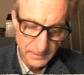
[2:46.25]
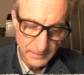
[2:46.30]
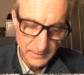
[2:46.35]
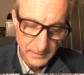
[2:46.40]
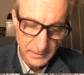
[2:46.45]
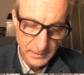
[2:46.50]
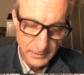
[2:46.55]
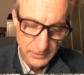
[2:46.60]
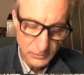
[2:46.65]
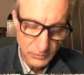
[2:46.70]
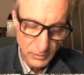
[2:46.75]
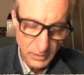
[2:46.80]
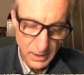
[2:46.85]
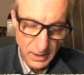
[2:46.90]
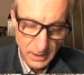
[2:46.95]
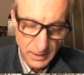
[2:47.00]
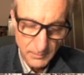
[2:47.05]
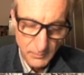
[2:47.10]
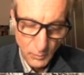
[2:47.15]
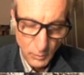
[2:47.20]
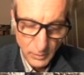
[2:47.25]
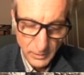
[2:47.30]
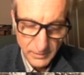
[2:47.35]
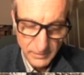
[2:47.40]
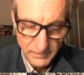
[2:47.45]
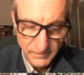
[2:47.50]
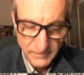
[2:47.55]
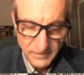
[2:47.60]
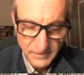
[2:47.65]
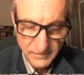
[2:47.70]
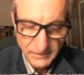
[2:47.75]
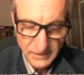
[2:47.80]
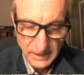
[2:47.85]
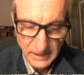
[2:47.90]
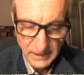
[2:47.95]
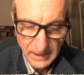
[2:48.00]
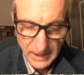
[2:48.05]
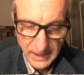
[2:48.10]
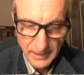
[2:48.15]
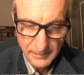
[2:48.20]
draw more than 15
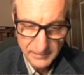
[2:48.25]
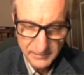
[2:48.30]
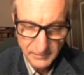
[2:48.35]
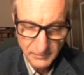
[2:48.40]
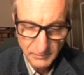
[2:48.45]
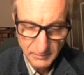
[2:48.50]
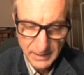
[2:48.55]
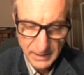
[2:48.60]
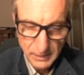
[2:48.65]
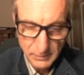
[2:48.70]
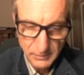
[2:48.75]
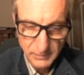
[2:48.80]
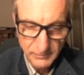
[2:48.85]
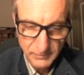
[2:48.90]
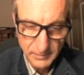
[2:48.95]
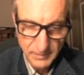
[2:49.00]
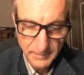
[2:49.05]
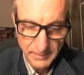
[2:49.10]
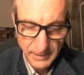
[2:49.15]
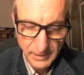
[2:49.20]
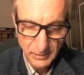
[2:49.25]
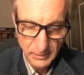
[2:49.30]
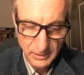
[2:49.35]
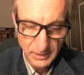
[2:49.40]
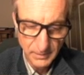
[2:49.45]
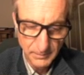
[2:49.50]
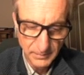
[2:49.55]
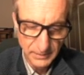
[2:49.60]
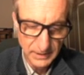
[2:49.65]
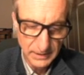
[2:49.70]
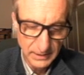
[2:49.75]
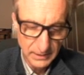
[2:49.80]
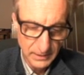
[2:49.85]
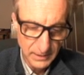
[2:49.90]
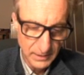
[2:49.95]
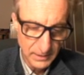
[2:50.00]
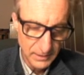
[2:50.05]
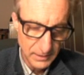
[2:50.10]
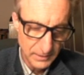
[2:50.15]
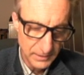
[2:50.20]
amps of power from the power company,
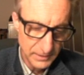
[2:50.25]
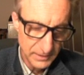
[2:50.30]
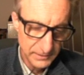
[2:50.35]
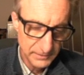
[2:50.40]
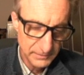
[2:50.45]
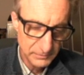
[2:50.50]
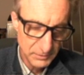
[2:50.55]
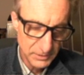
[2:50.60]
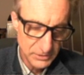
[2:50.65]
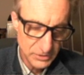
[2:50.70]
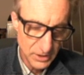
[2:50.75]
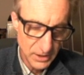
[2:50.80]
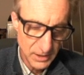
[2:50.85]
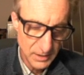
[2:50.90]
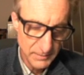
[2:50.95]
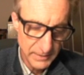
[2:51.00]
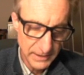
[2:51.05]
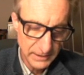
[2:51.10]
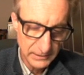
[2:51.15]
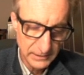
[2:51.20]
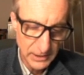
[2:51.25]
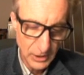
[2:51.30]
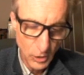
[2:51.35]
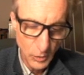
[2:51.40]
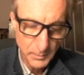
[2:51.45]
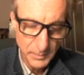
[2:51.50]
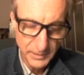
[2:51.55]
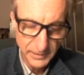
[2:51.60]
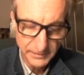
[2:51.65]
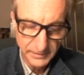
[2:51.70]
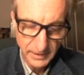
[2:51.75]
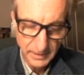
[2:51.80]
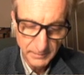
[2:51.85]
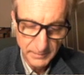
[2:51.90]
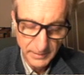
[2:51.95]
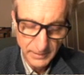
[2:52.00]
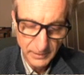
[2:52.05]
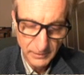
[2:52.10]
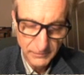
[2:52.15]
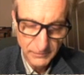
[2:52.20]
this switch automatically opens up,
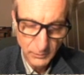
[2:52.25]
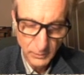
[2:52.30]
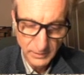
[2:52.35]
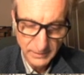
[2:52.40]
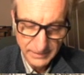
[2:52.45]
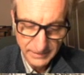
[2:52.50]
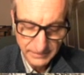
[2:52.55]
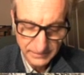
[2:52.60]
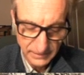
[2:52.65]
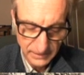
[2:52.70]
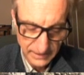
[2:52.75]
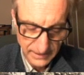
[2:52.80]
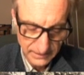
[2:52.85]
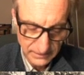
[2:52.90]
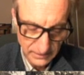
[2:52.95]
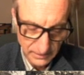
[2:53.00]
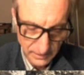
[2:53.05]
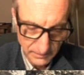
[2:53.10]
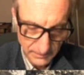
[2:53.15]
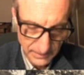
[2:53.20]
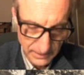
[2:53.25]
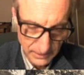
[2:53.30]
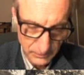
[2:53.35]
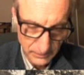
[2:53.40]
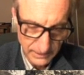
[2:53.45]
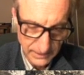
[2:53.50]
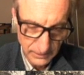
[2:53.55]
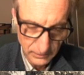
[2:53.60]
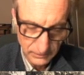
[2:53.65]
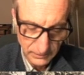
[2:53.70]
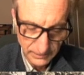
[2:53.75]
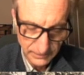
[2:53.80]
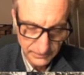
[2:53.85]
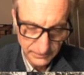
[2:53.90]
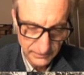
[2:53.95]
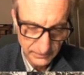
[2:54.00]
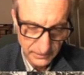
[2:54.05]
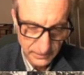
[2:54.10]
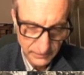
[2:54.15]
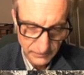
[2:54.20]
therefore disconnecting the power
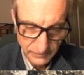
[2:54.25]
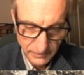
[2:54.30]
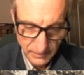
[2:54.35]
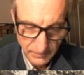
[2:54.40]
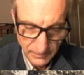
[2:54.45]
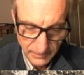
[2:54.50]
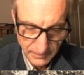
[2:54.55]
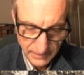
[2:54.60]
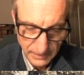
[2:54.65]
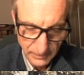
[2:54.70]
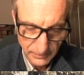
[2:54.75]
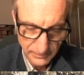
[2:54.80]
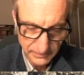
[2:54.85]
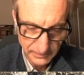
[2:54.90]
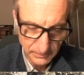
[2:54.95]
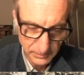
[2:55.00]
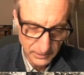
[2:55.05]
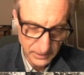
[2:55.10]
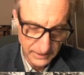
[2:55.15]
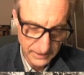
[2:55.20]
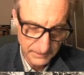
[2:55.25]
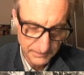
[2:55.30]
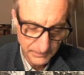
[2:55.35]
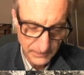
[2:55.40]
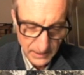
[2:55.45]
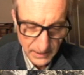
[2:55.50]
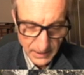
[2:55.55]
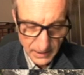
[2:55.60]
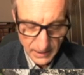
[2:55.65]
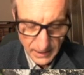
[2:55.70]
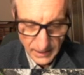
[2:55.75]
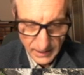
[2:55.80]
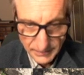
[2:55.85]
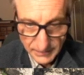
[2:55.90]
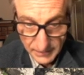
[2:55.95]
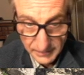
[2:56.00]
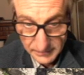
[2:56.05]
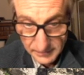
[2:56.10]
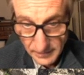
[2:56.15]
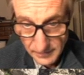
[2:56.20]
outlets from the power supply. And
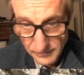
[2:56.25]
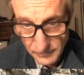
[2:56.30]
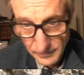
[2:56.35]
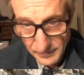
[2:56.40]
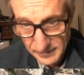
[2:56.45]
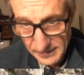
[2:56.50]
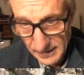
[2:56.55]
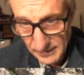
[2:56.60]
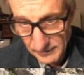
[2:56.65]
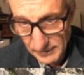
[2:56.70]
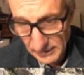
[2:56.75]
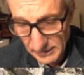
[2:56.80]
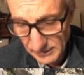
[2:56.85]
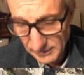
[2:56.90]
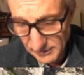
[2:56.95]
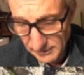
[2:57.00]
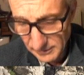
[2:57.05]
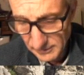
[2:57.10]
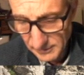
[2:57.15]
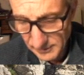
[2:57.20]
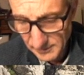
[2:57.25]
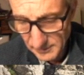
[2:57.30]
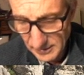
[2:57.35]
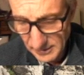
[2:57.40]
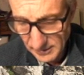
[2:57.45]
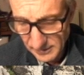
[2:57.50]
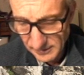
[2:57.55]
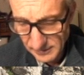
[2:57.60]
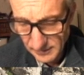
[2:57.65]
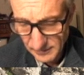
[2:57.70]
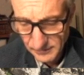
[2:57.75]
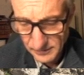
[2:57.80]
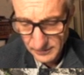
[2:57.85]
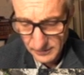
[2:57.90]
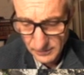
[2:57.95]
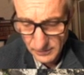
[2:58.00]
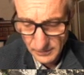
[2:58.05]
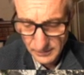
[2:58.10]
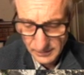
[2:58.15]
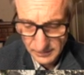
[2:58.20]
that's done for safety concerns, because if the
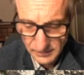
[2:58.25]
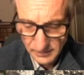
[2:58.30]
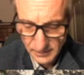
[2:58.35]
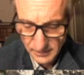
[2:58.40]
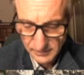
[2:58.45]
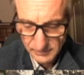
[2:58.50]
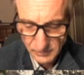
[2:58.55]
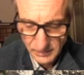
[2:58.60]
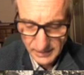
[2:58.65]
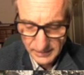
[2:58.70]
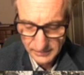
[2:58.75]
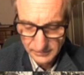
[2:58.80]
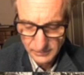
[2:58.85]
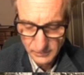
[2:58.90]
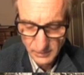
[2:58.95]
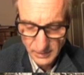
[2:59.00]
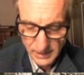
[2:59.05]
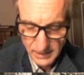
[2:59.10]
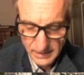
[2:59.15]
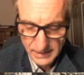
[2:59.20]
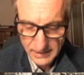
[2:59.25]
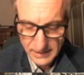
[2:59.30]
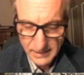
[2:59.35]
current does rise too high,